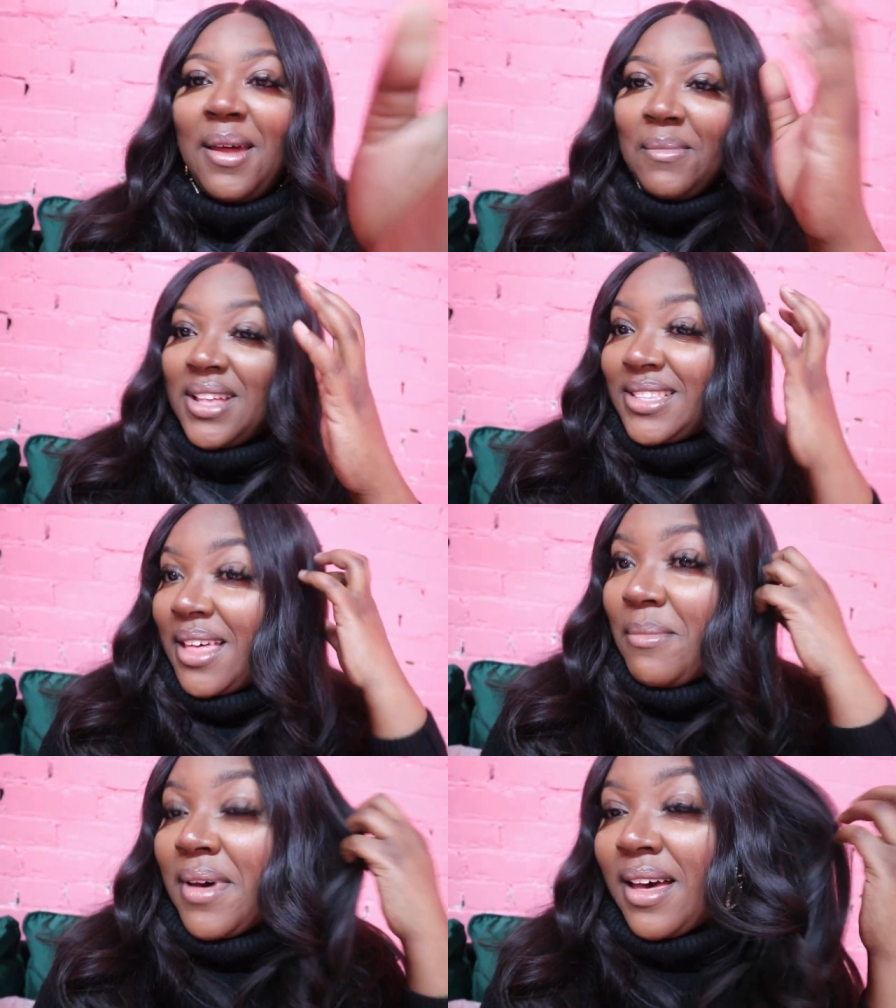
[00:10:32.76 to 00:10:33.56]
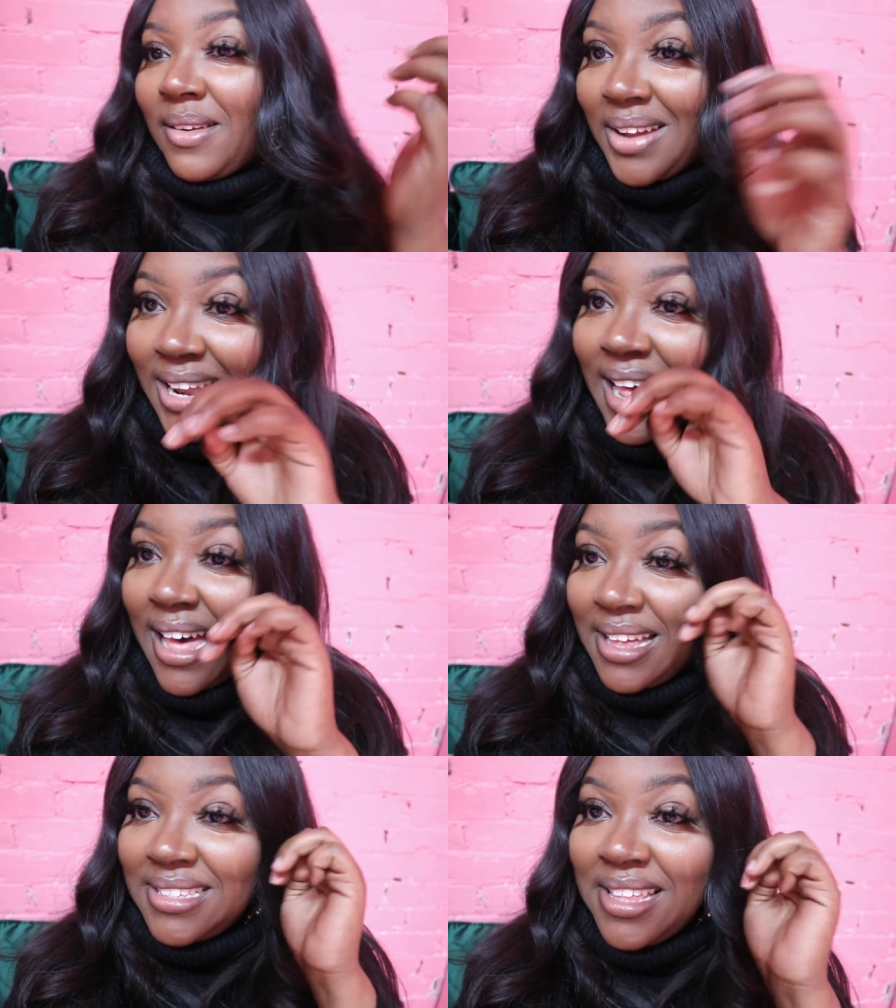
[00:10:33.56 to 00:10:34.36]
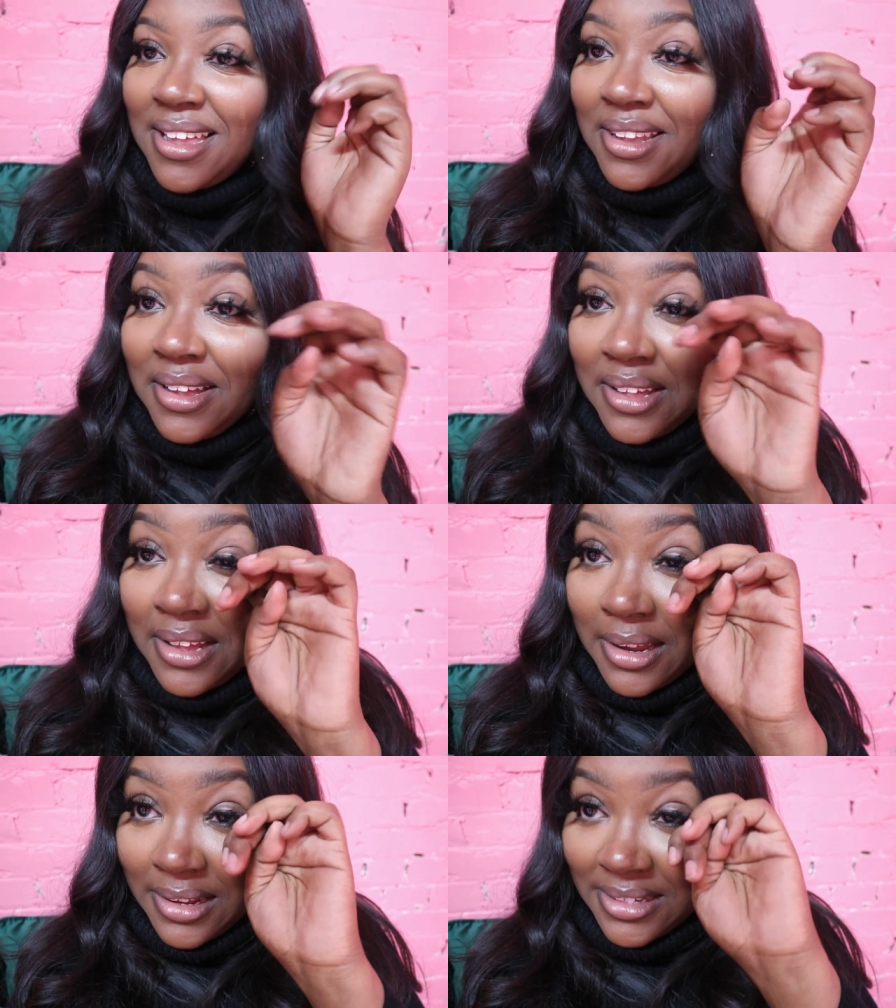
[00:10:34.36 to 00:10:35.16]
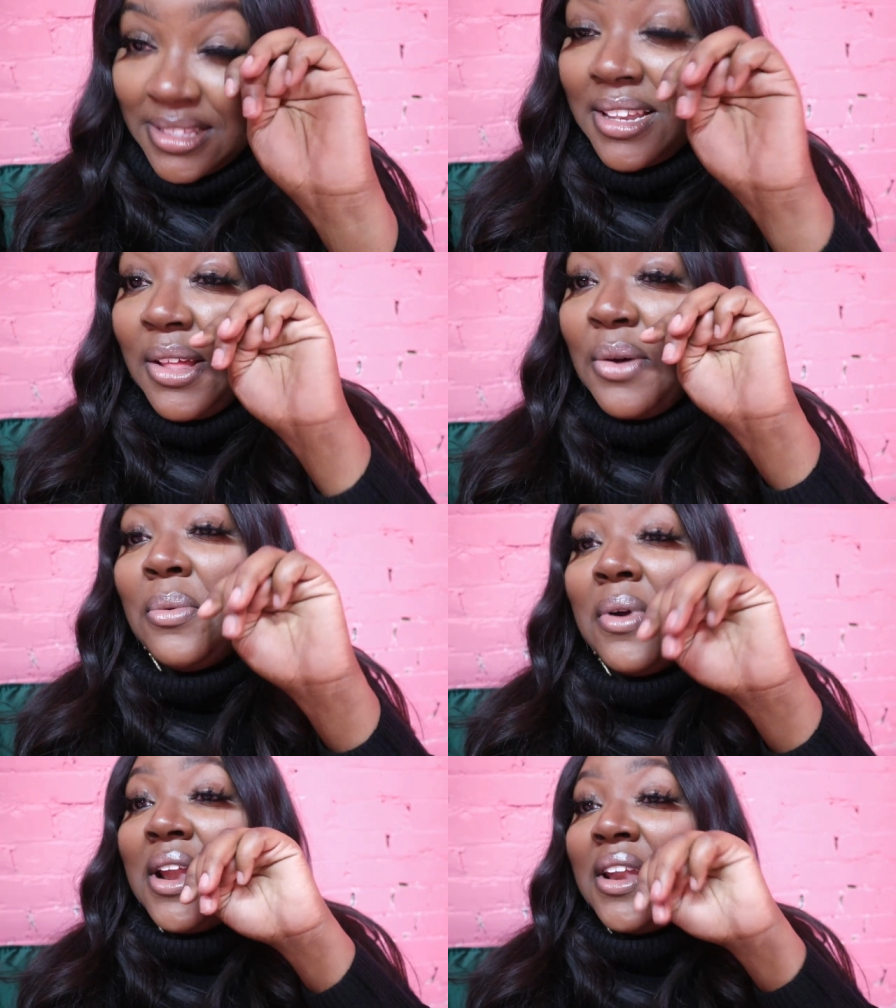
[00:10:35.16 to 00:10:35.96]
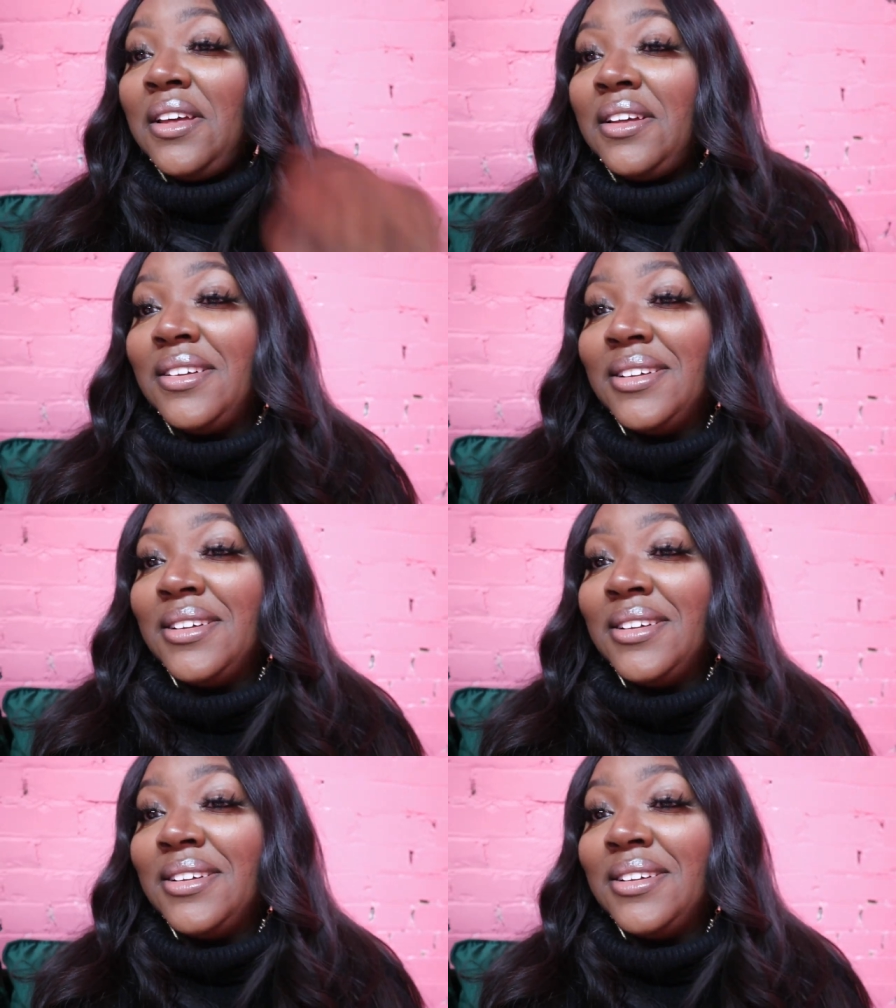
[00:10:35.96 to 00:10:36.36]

done messed up my, no, no, it still look good. It's just a little runny.